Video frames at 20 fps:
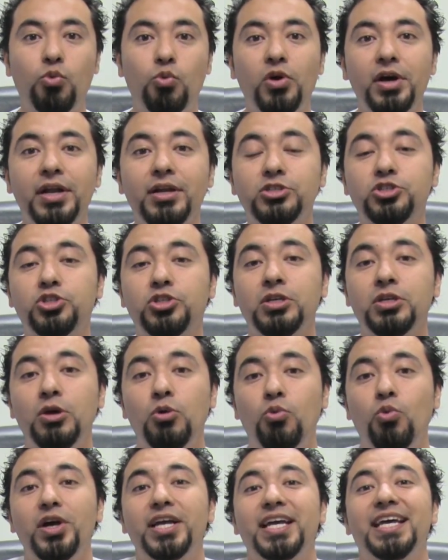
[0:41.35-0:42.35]

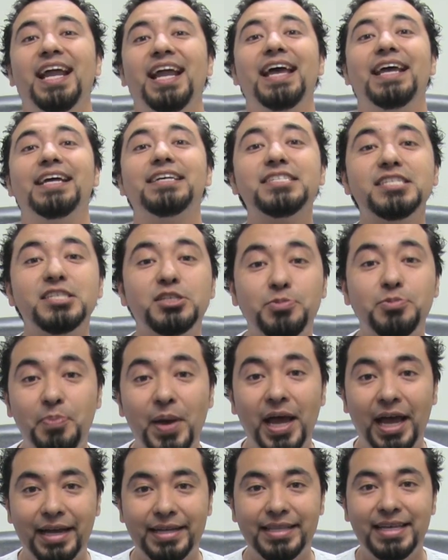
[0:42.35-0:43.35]
what can I
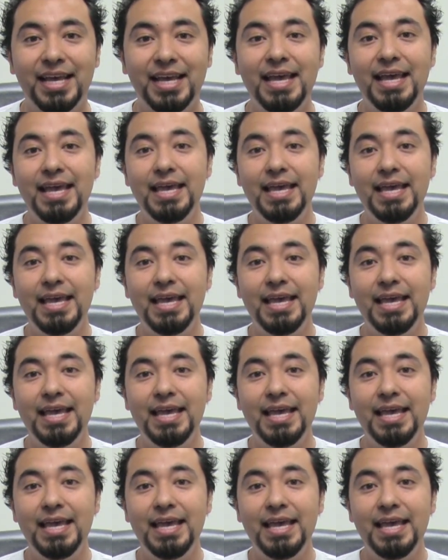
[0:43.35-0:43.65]
expect?